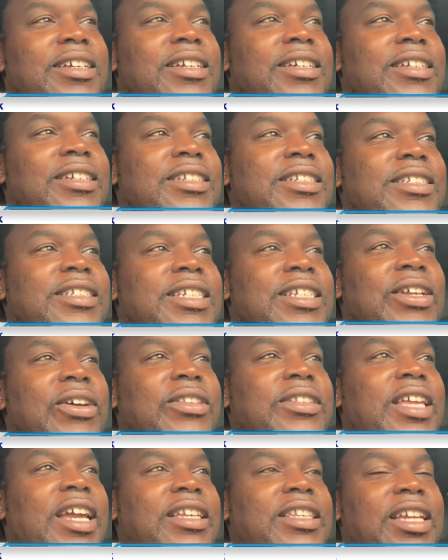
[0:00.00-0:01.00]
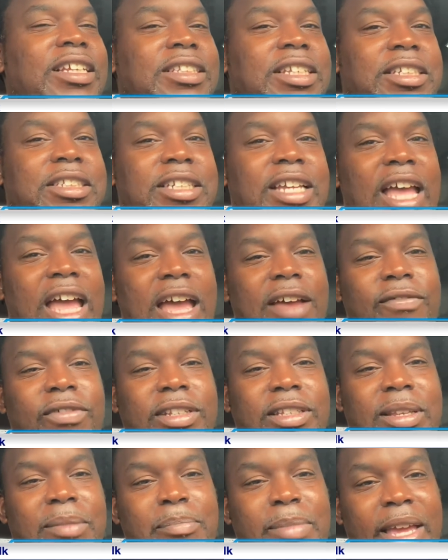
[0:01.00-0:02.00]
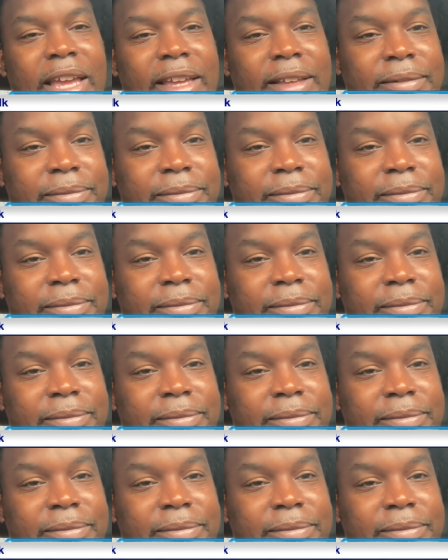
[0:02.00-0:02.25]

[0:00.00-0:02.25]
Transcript: She don't think that they should have a debate.